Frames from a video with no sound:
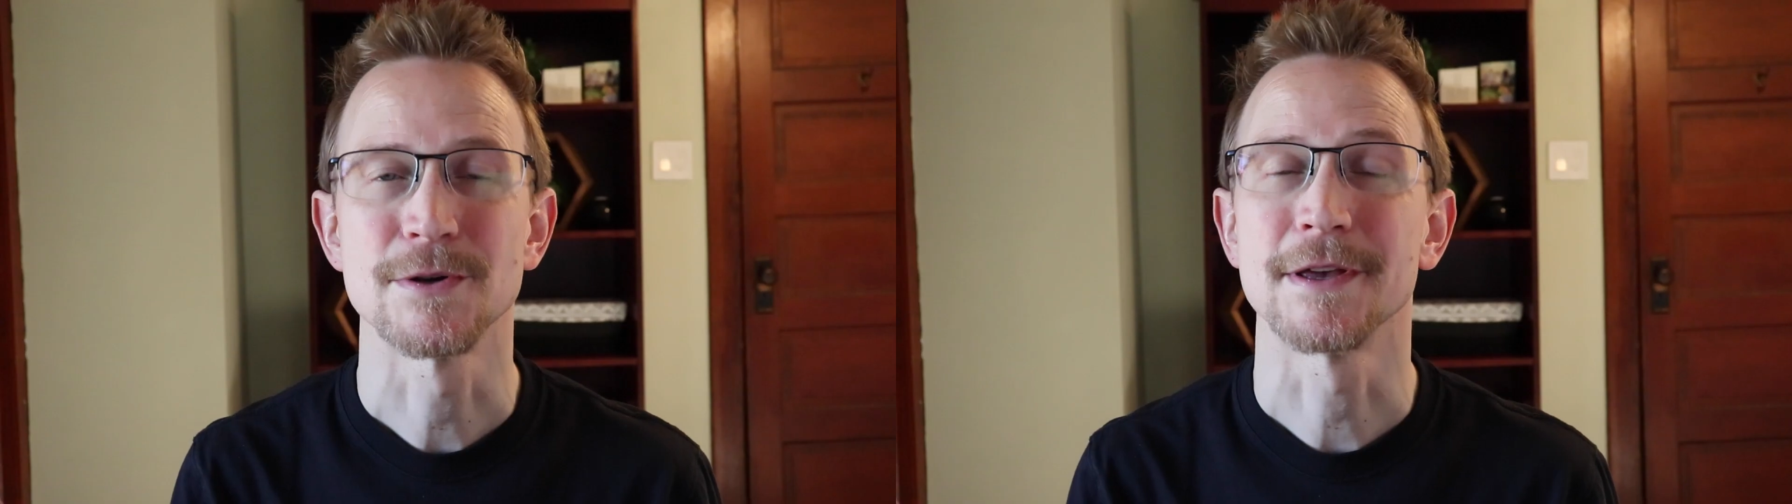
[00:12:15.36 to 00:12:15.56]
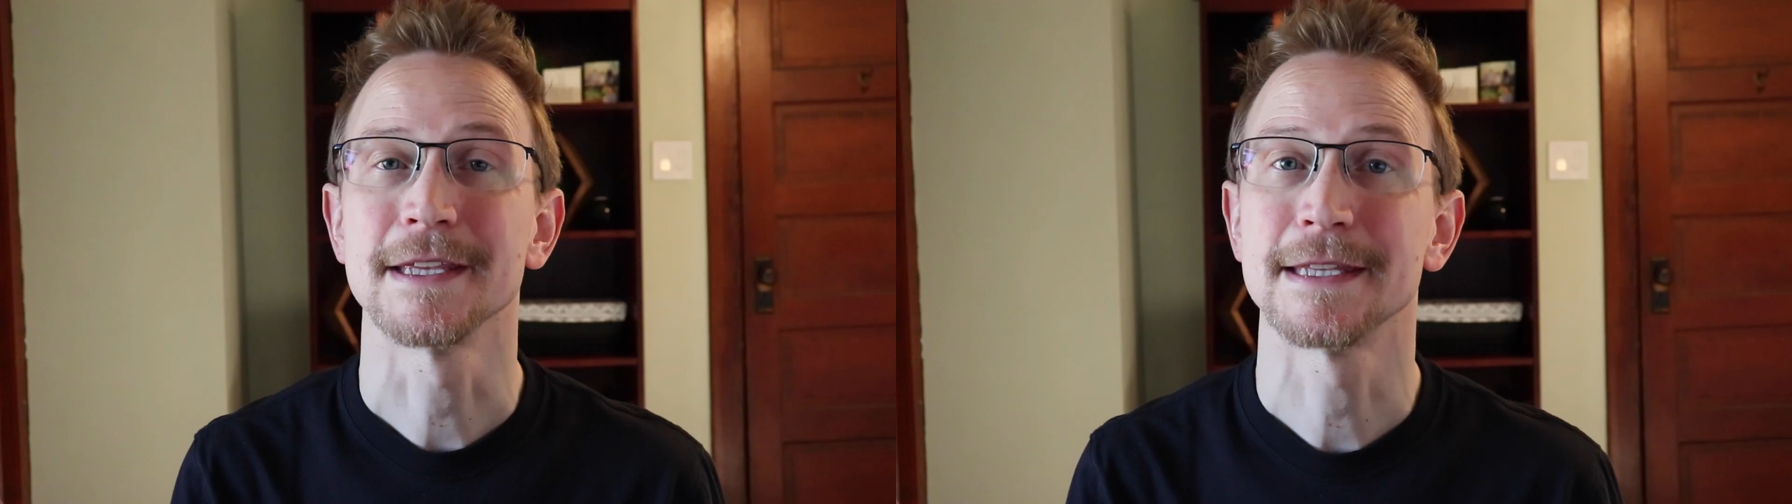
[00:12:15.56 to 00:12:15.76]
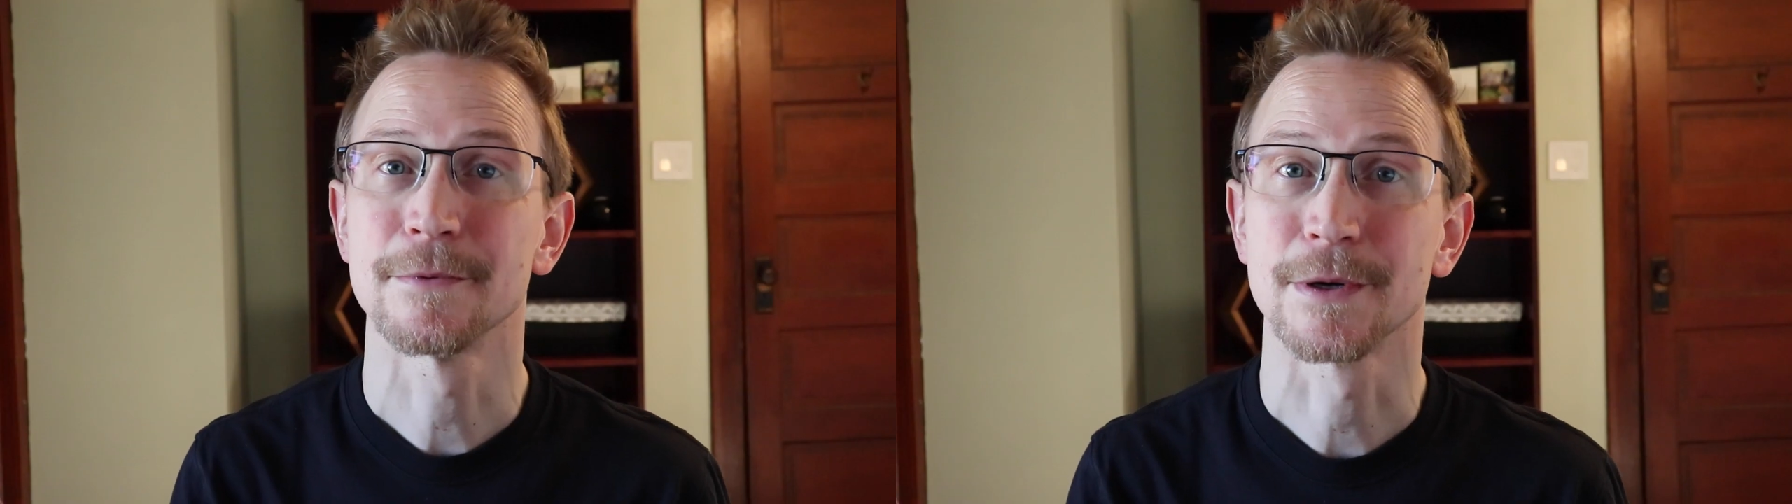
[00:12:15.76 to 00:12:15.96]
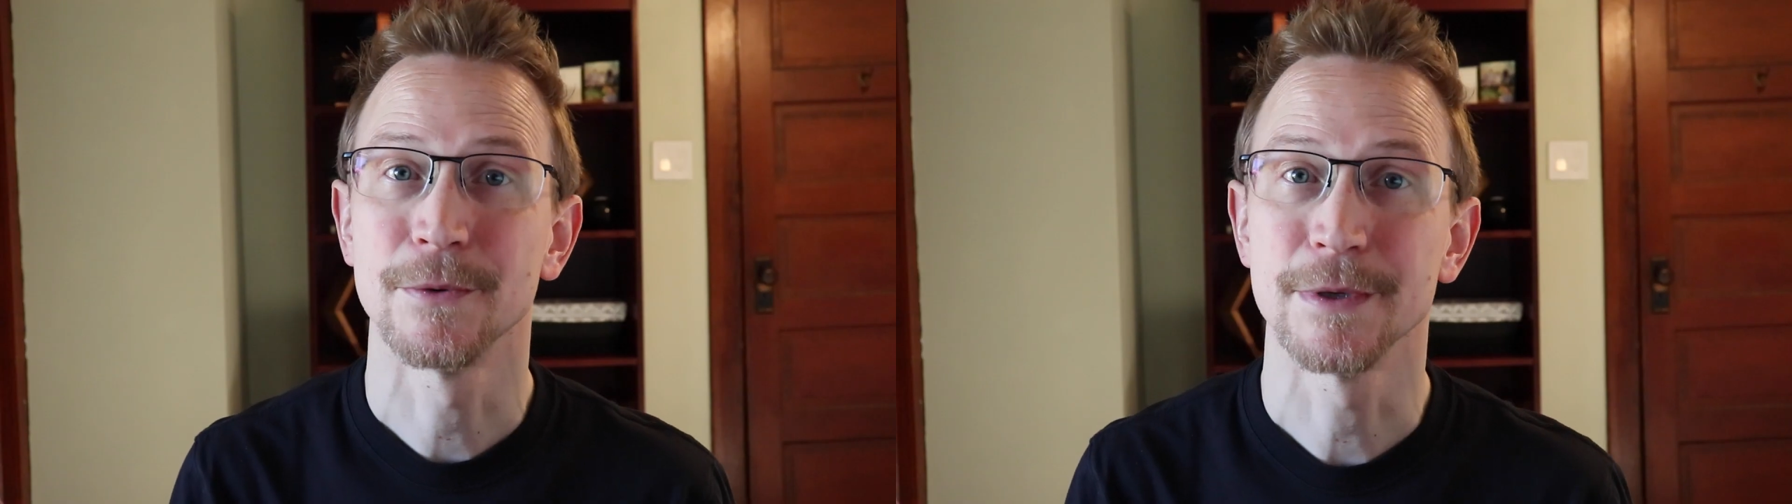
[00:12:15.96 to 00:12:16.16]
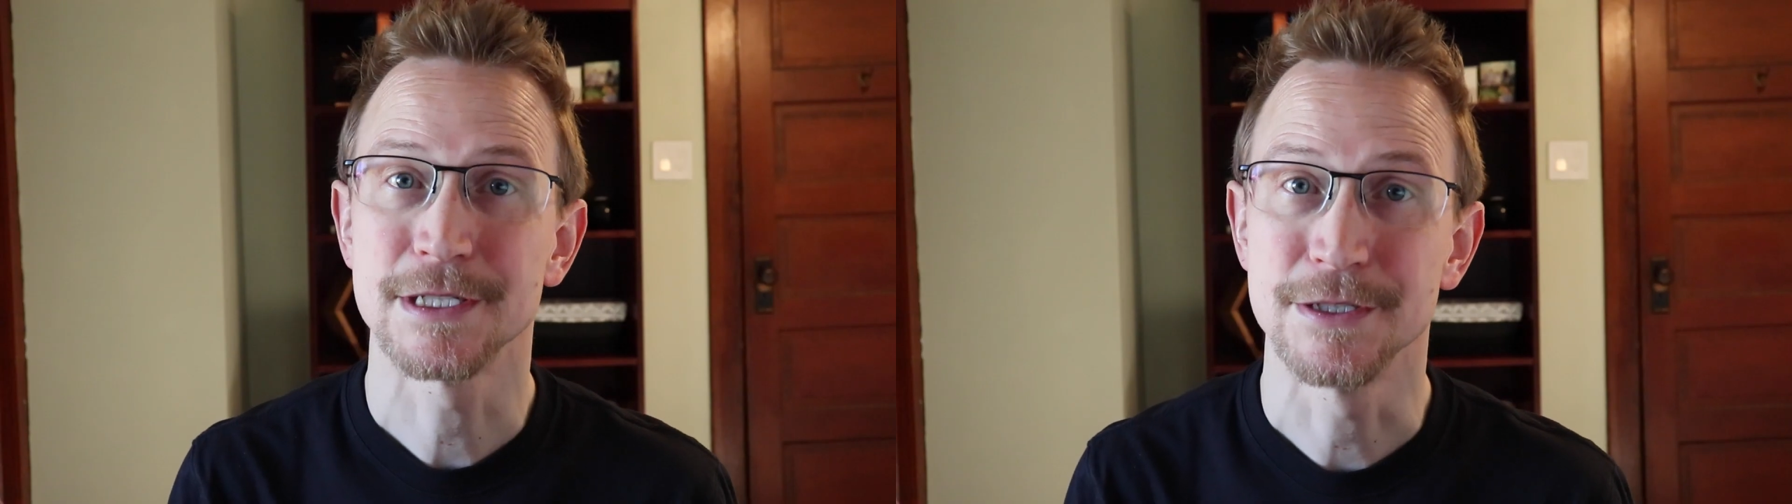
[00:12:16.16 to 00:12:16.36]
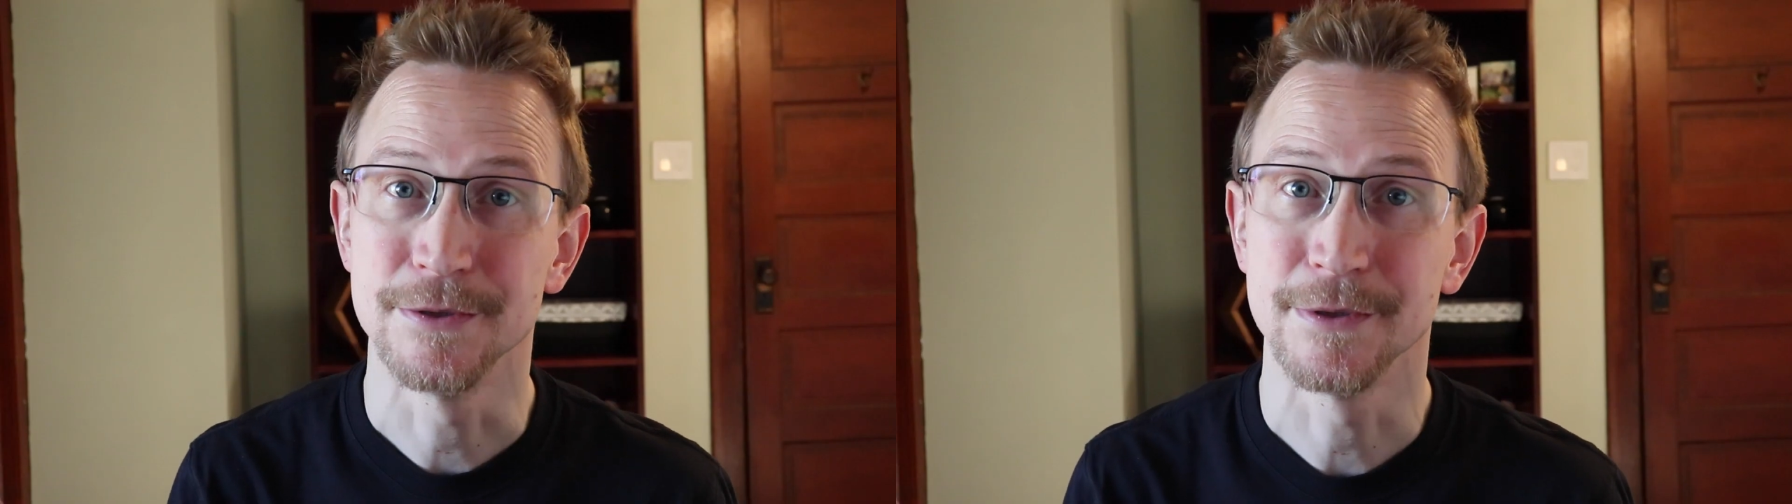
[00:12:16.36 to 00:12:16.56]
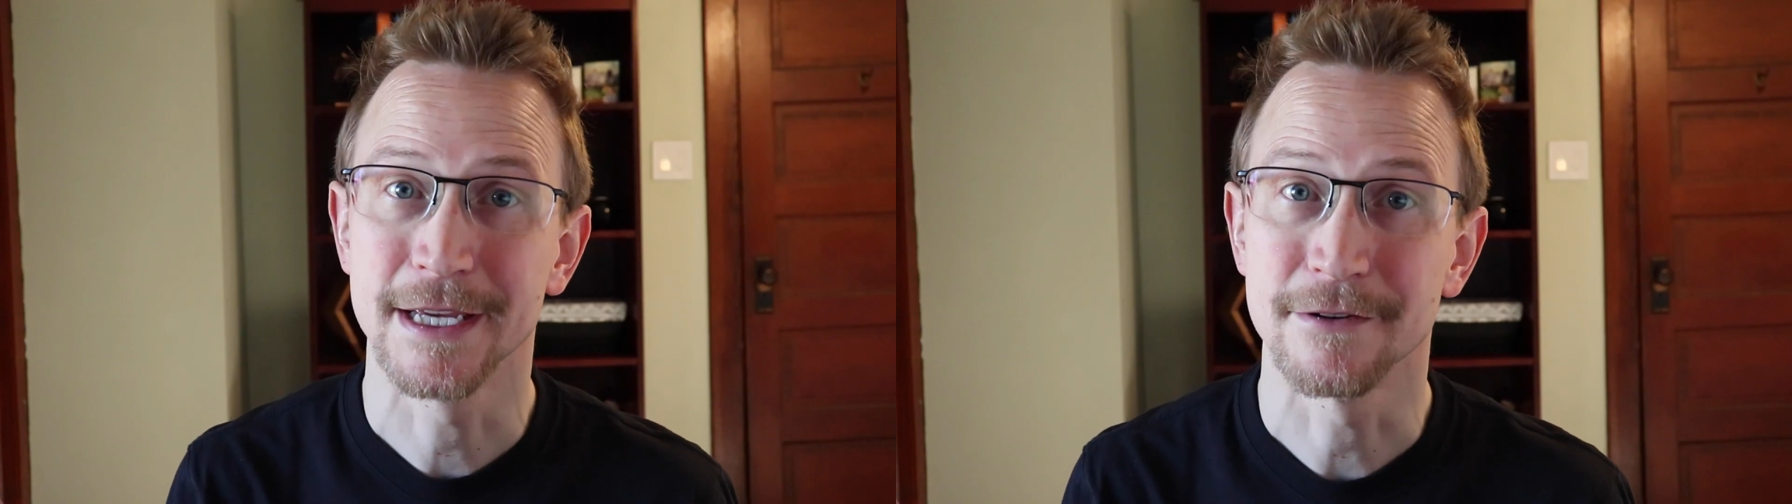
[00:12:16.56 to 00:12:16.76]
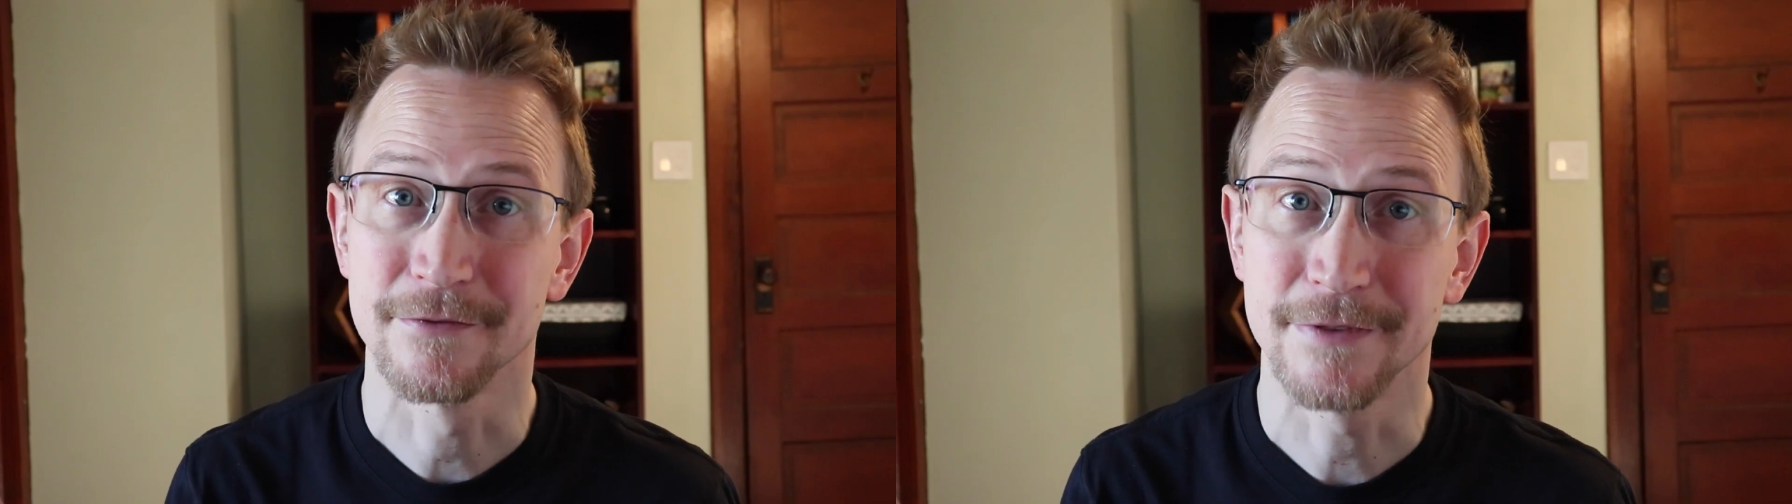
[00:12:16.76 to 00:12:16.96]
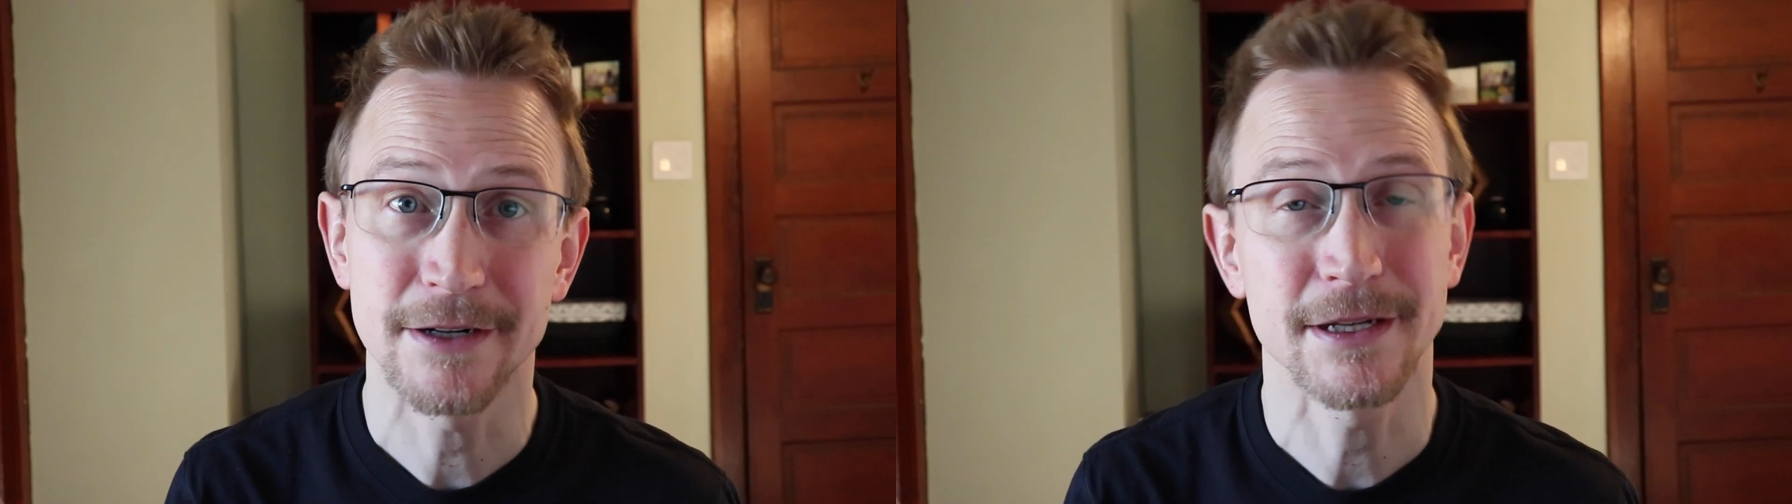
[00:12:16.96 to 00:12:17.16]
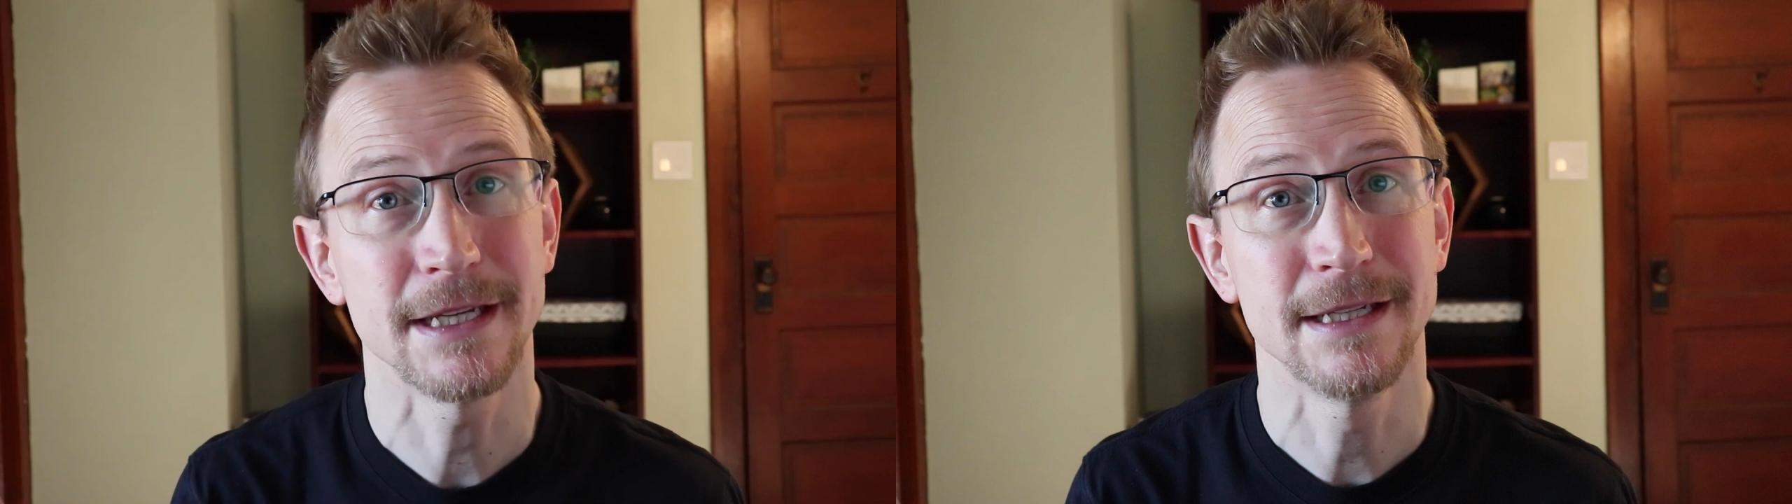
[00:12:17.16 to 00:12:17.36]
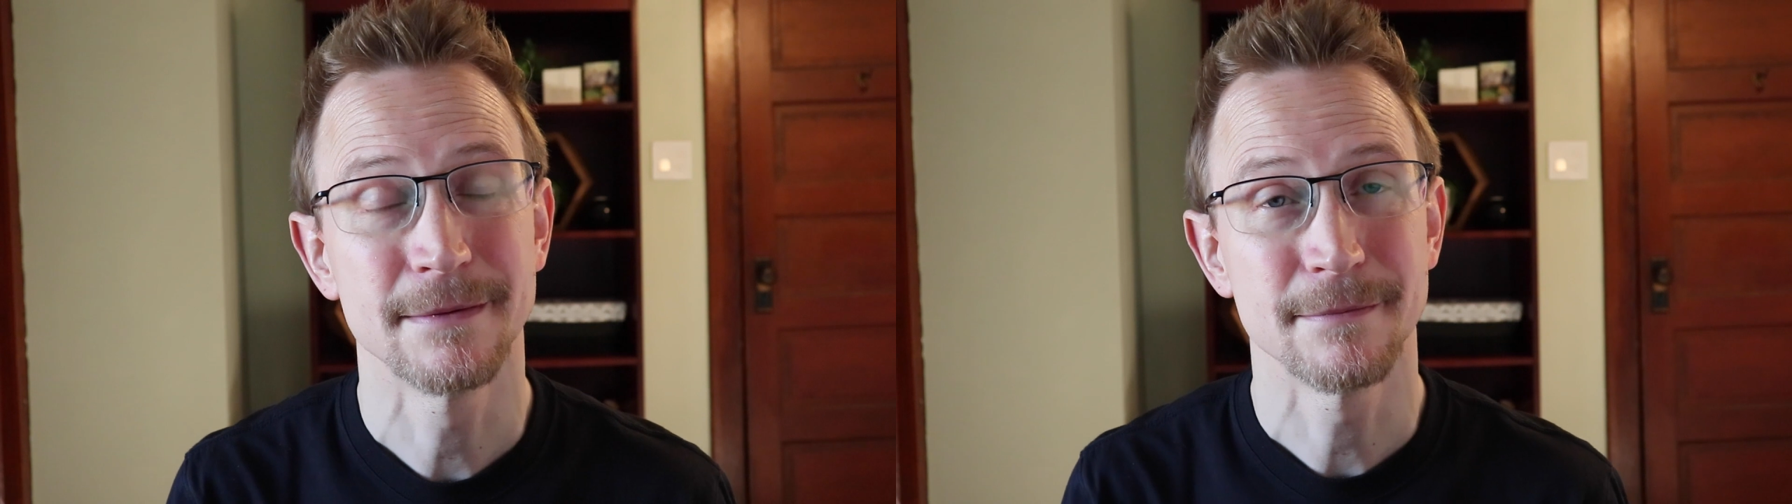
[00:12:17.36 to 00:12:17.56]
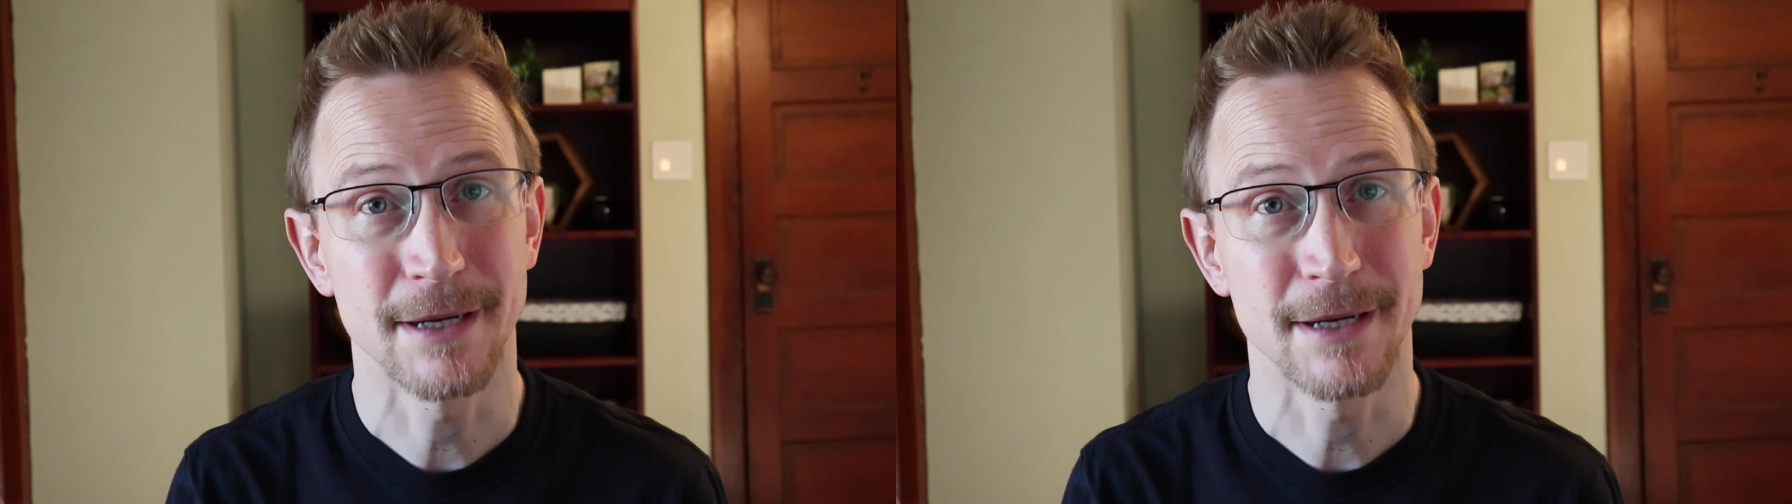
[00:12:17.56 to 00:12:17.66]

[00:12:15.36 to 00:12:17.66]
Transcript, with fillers: So I think that we're going to get very